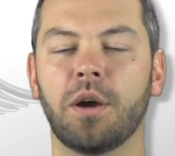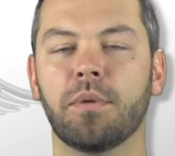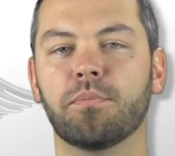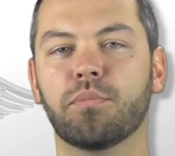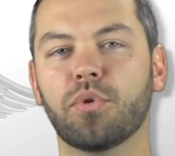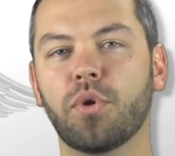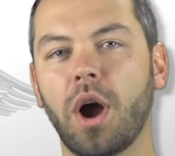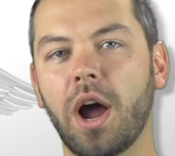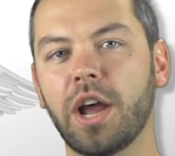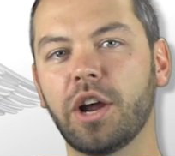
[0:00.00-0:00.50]

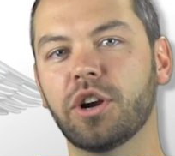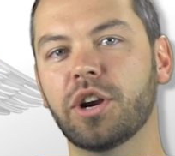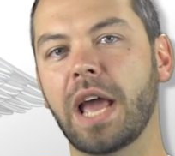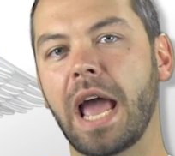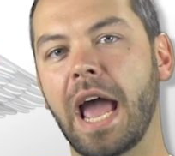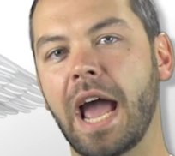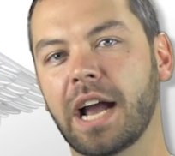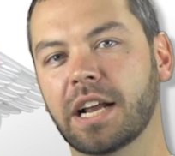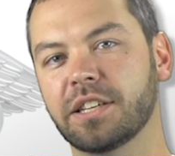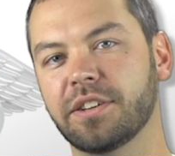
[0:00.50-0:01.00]
prior to
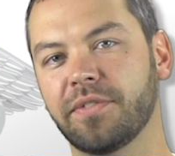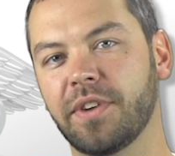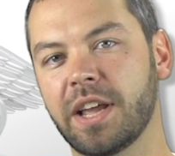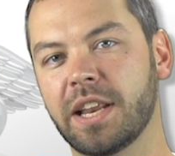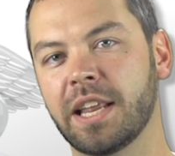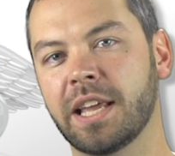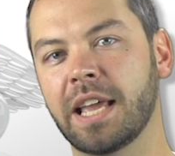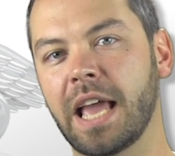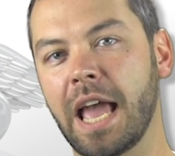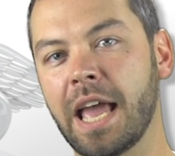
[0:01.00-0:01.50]

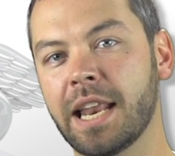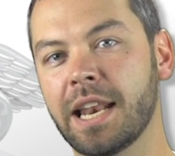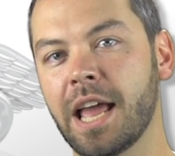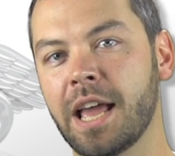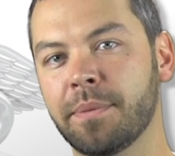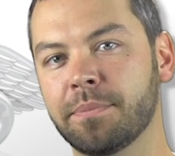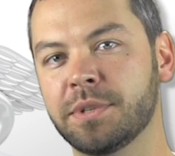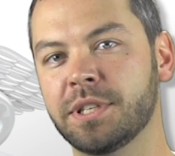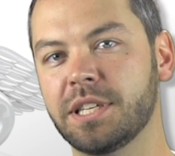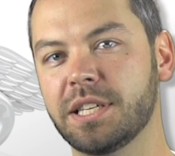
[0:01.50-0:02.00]
activating
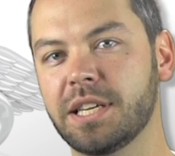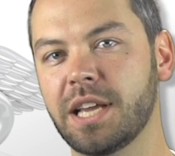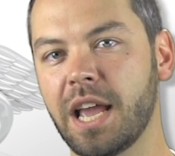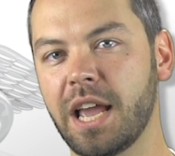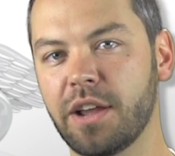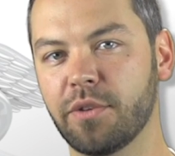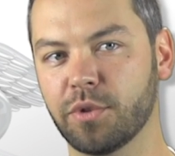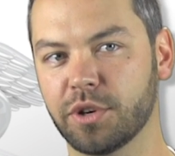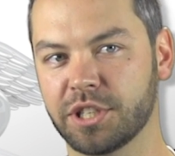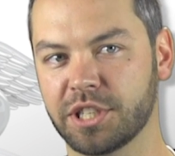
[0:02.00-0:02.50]

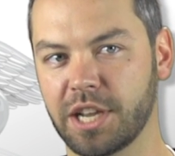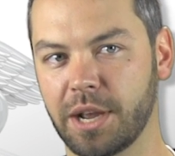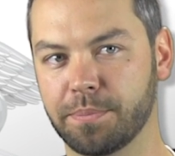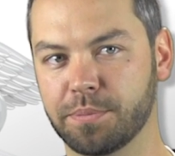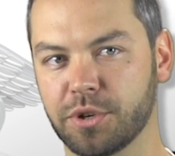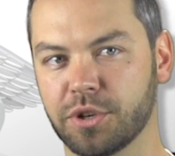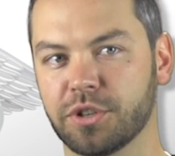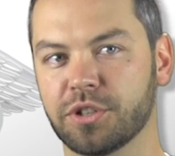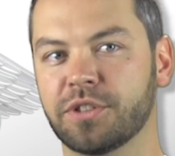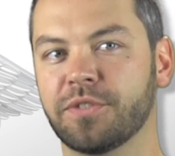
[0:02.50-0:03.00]
NMDA
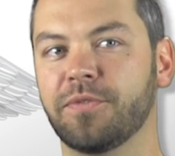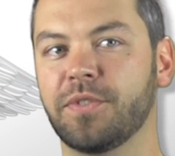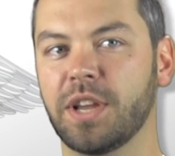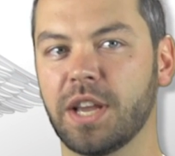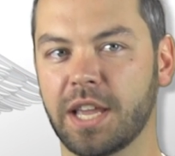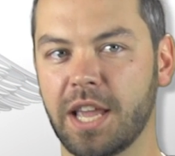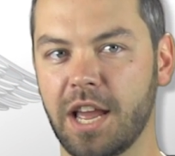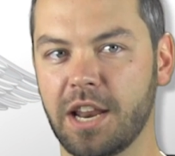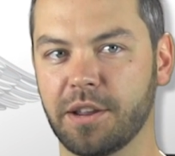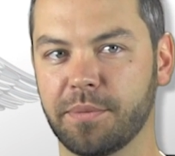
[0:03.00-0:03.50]
receptors via
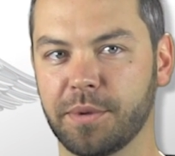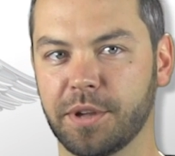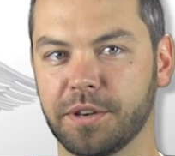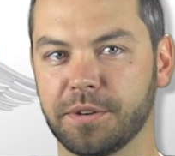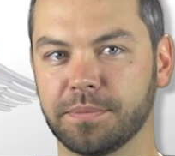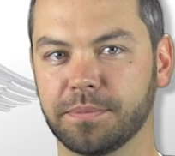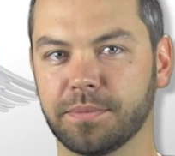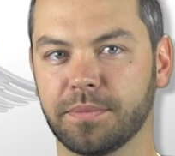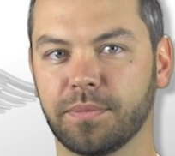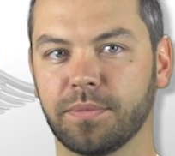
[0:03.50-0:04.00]

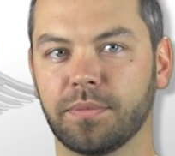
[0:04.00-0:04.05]
ketamine.